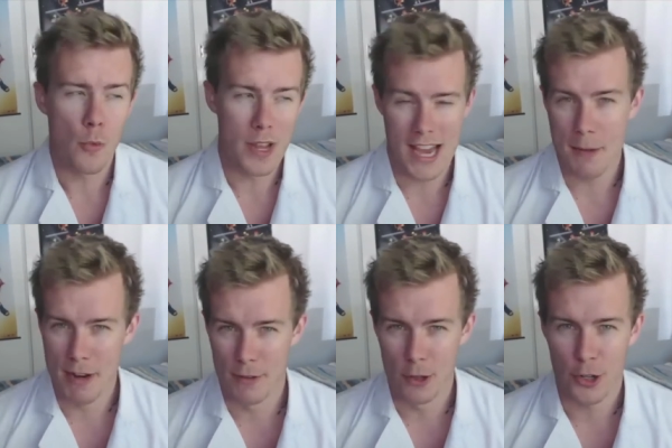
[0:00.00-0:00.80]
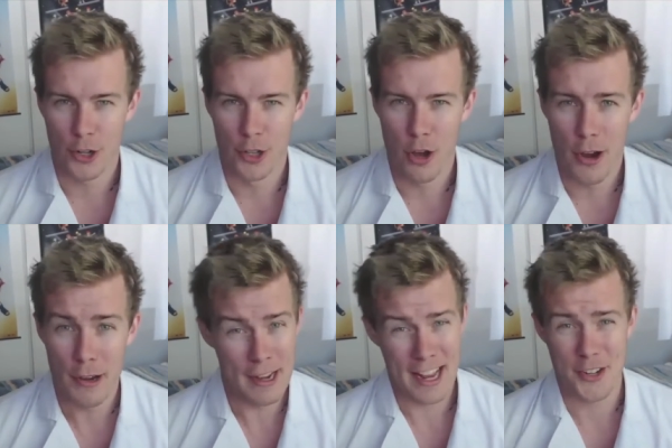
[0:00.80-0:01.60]
We had a bit of a look
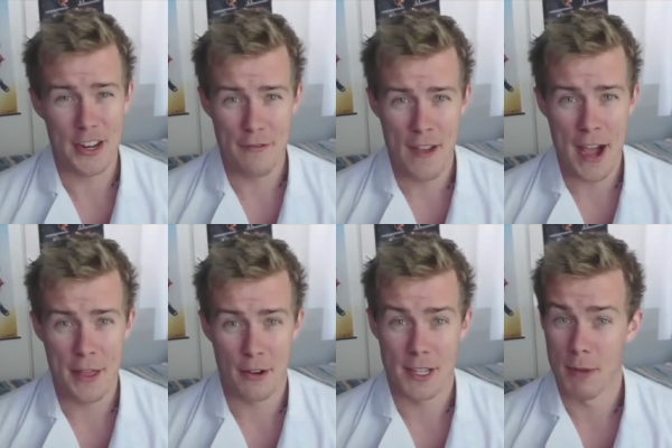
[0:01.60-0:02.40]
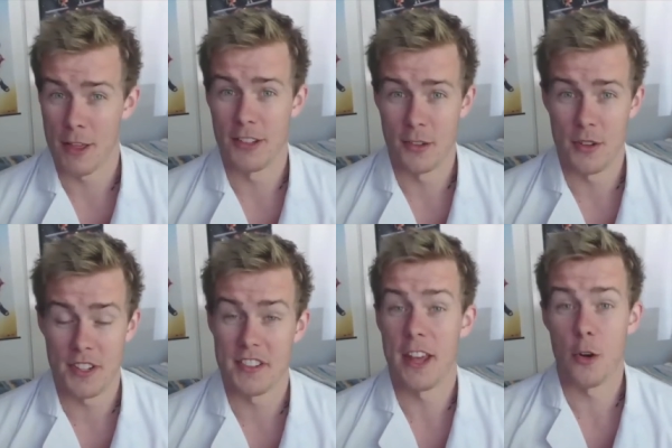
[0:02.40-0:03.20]
online and actually found there are some other
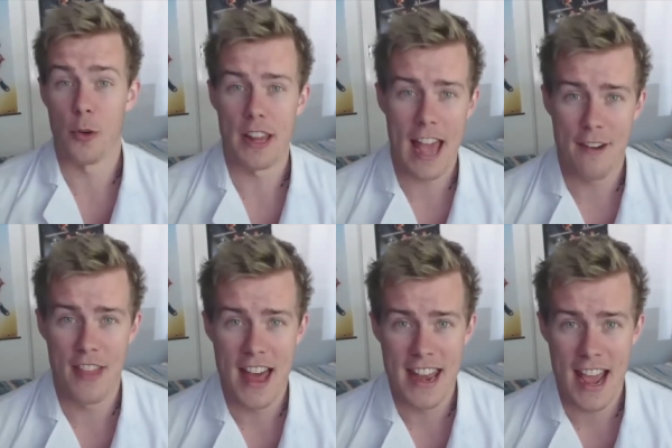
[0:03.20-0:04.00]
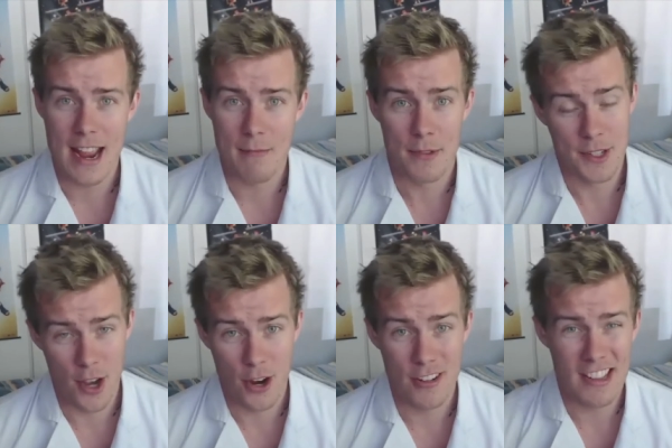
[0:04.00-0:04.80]
sources that already have that name.
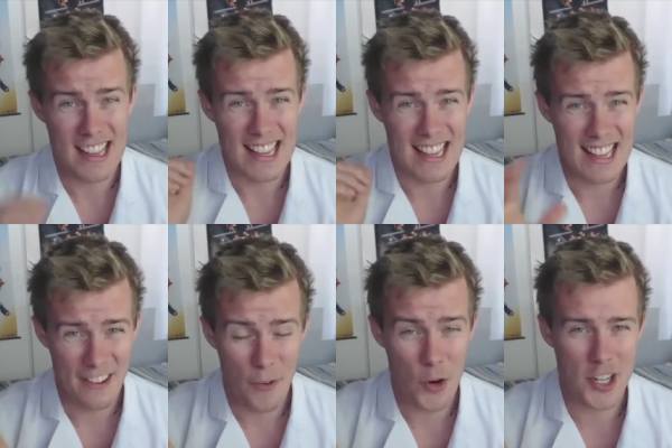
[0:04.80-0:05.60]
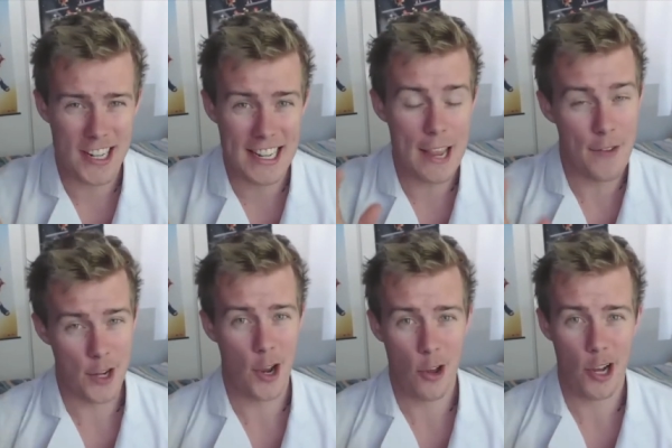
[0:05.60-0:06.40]
So, unfortunately, if you
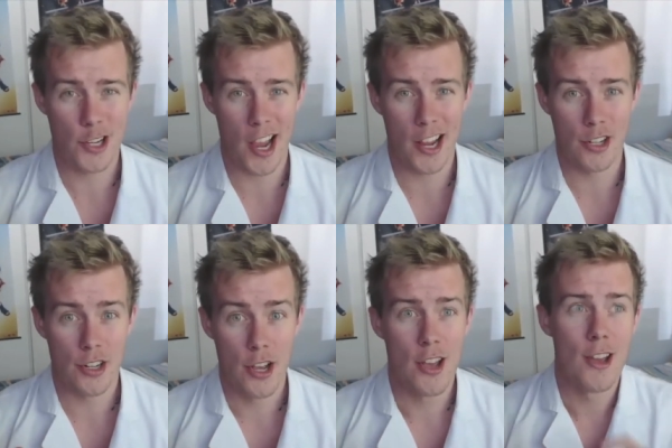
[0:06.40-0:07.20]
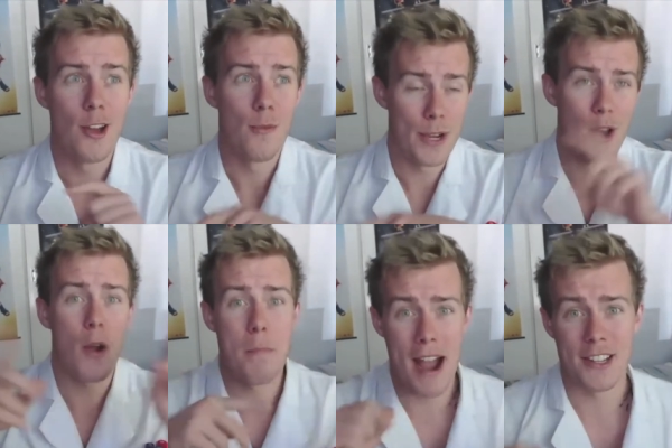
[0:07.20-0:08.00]
don't like change, we're
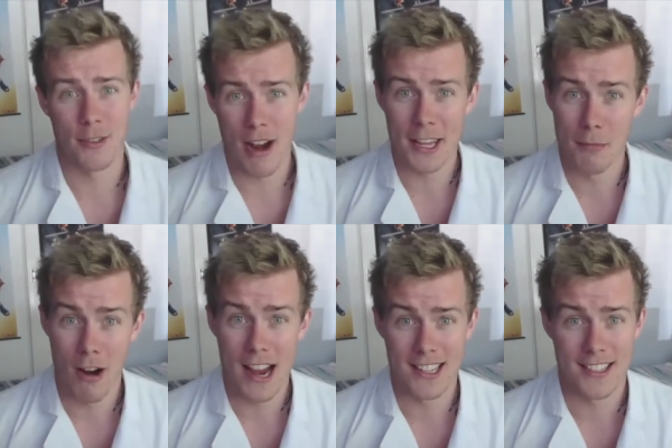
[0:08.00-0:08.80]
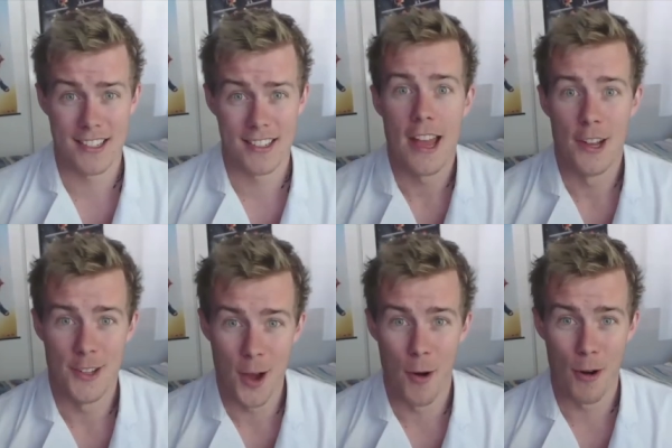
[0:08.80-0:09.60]
going back to Rack Your Brains.
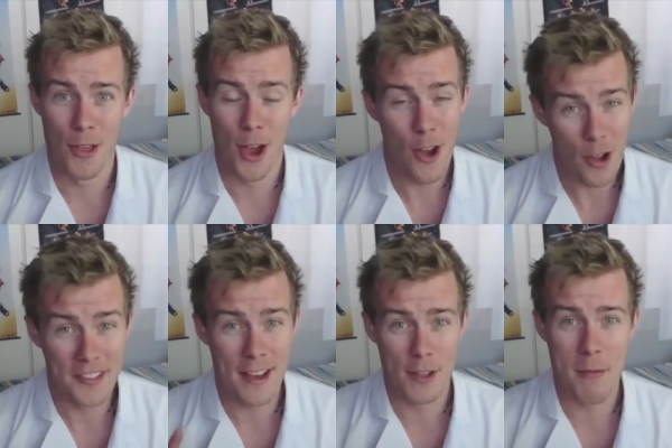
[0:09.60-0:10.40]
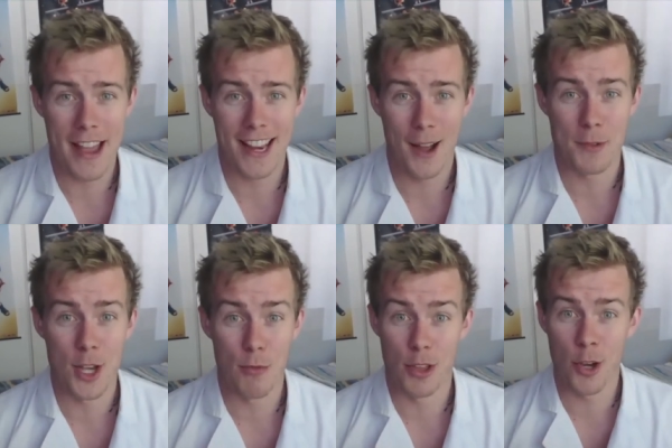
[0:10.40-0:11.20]
Don't worry though, I'll definitely make it up
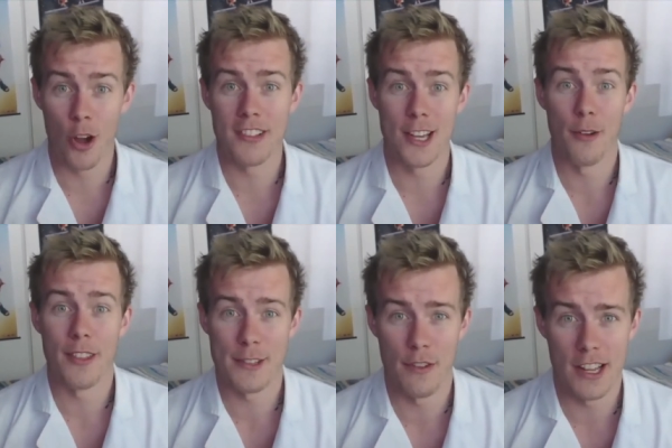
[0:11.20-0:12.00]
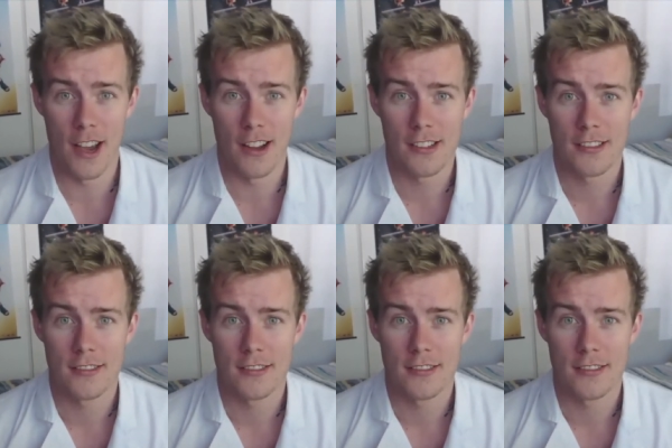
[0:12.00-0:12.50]
to you with the content of this video.